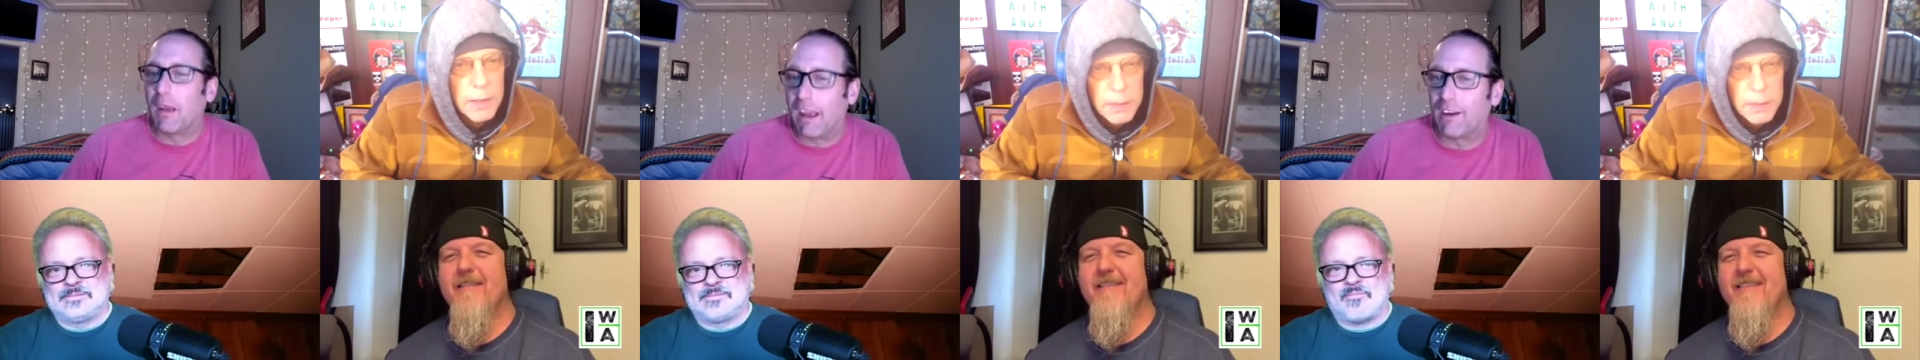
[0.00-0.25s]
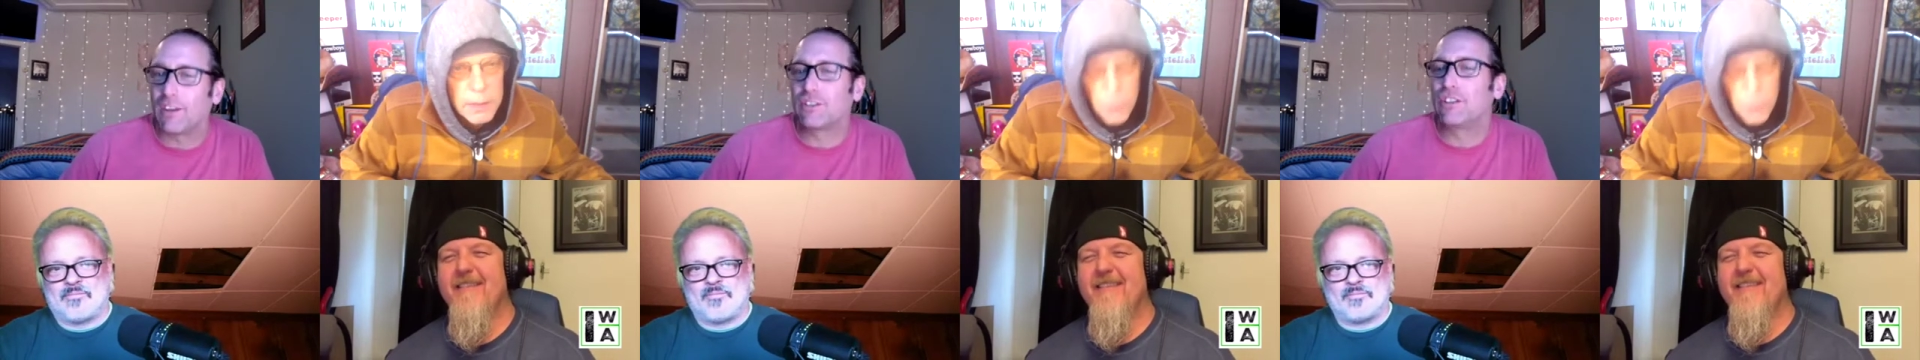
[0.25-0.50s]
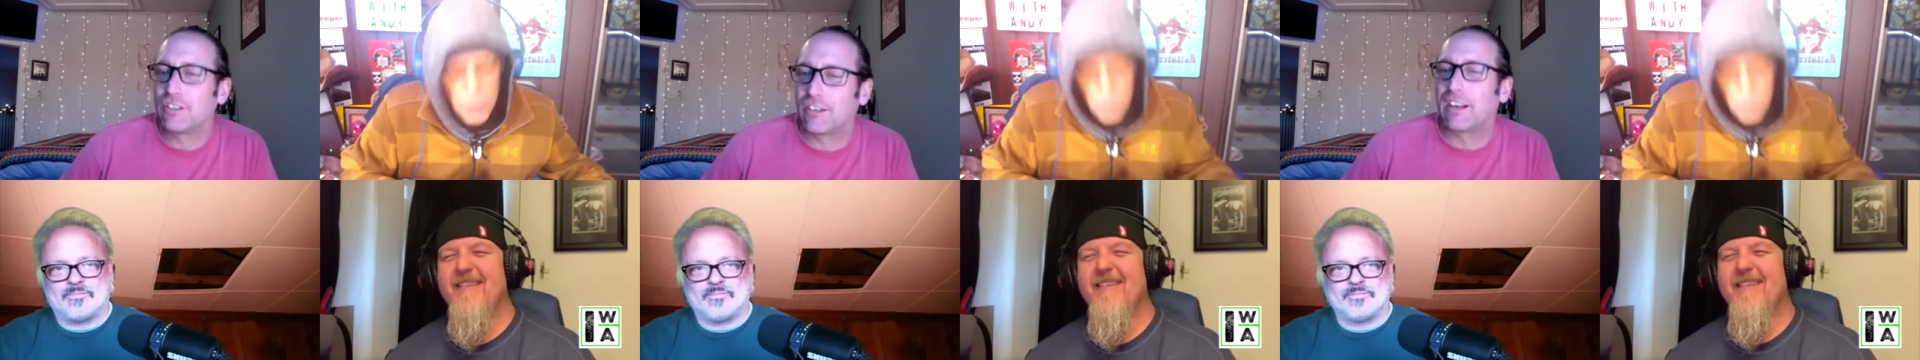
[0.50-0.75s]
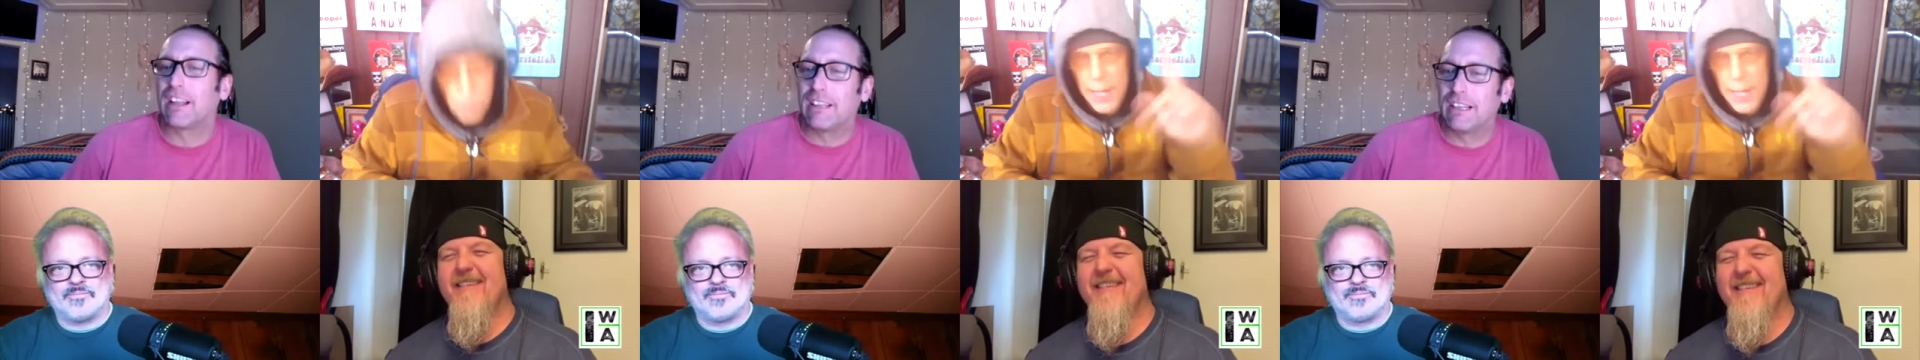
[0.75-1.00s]
Speaker 1: male.
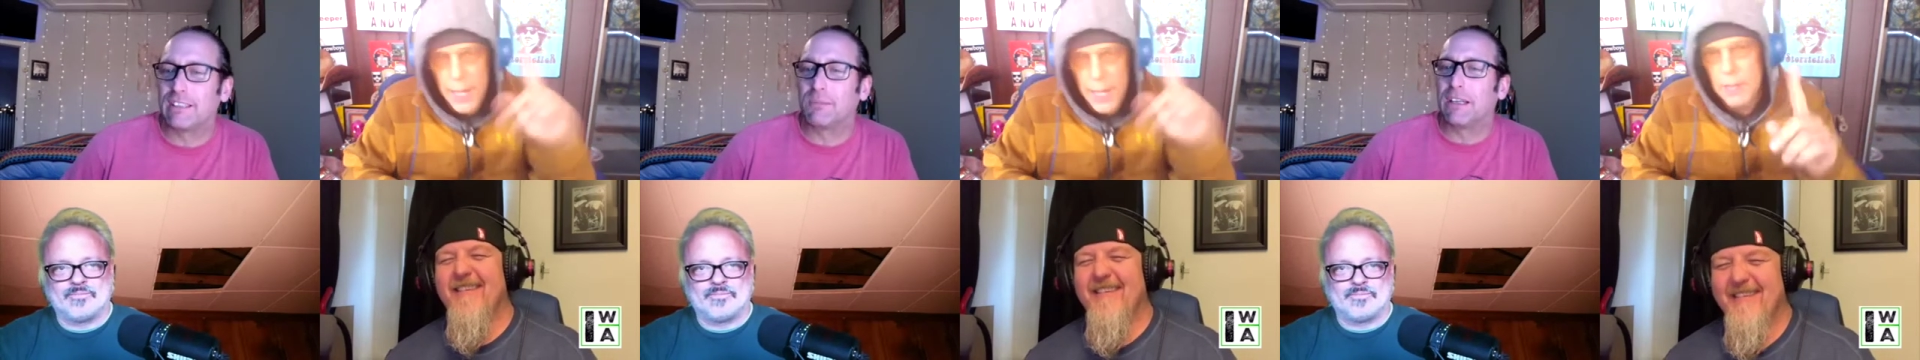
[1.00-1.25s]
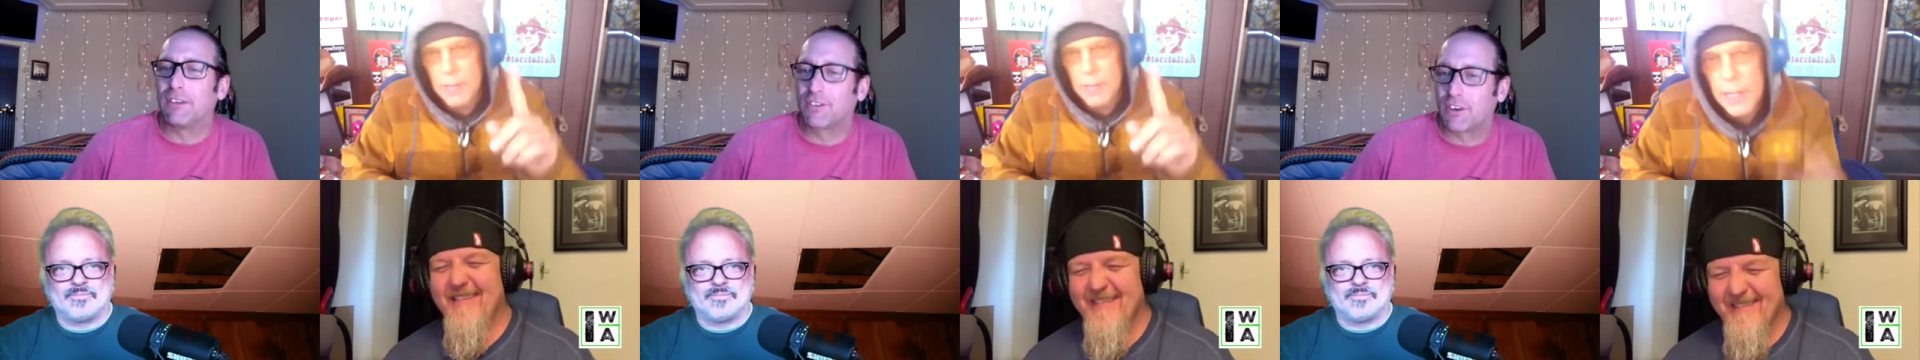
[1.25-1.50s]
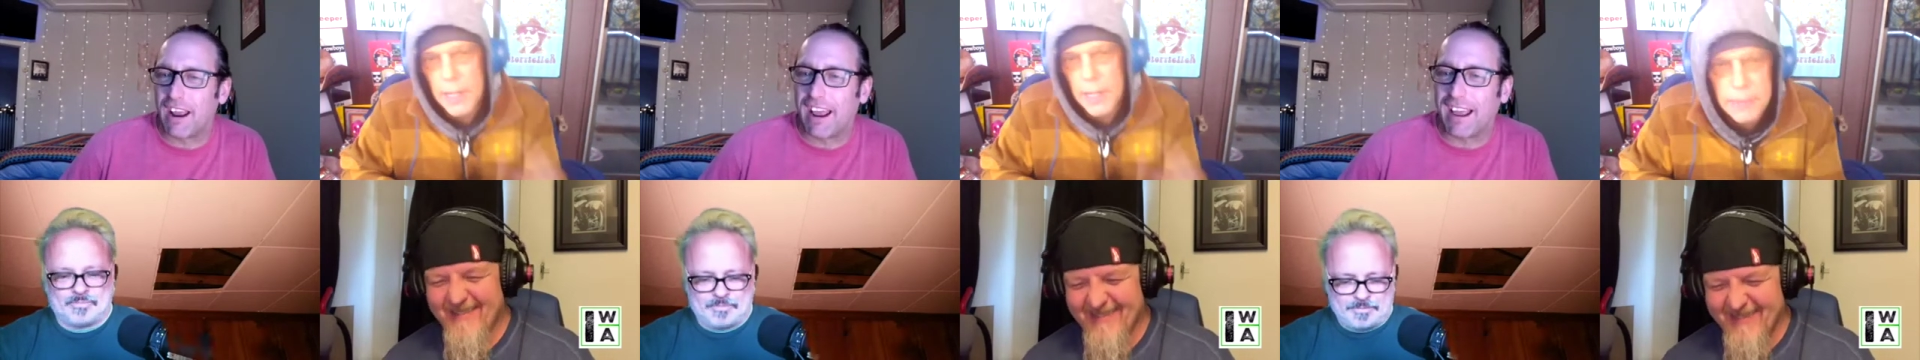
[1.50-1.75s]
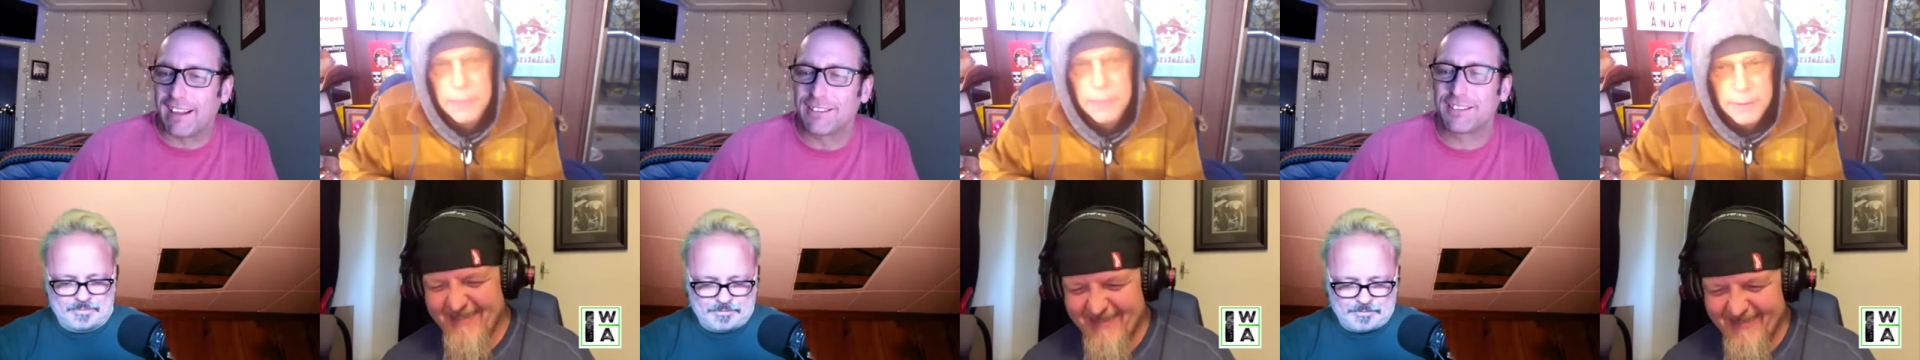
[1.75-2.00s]
She should at least right, be
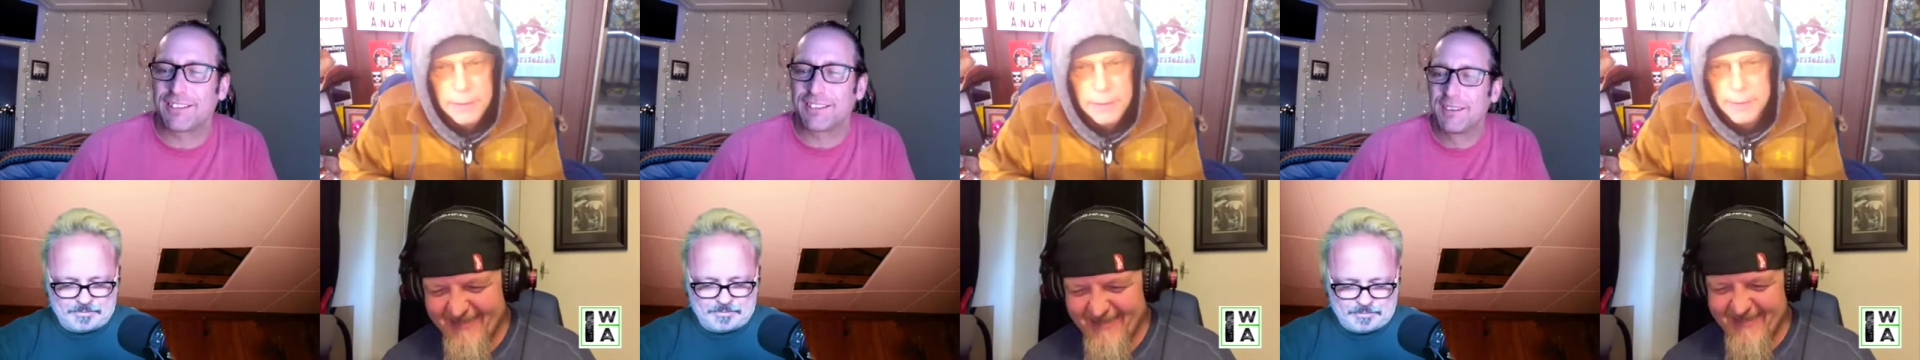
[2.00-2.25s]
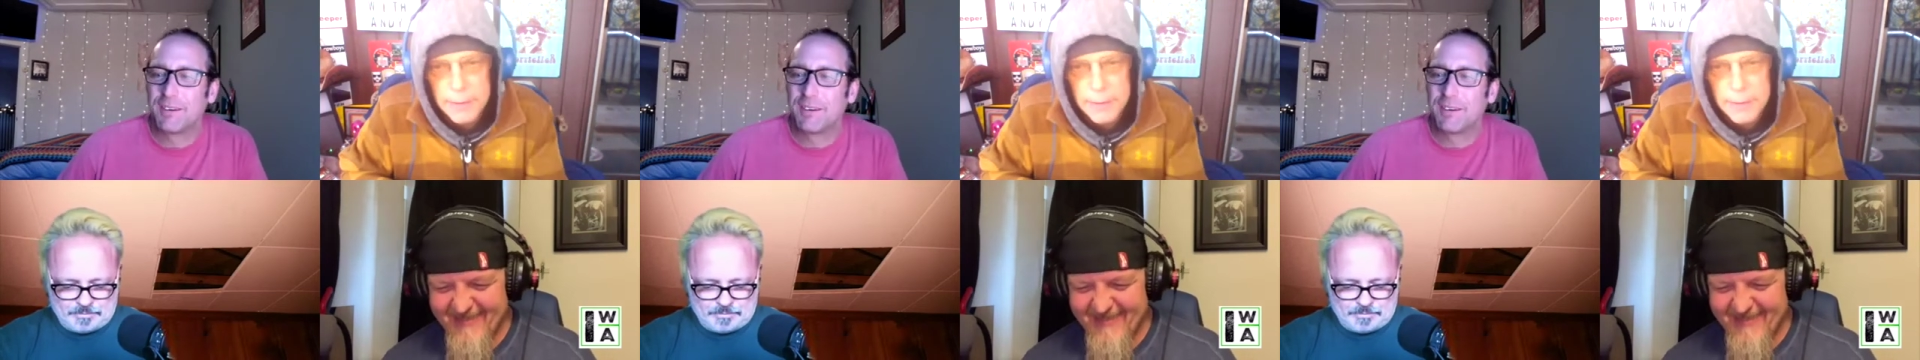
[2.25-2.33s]
trans.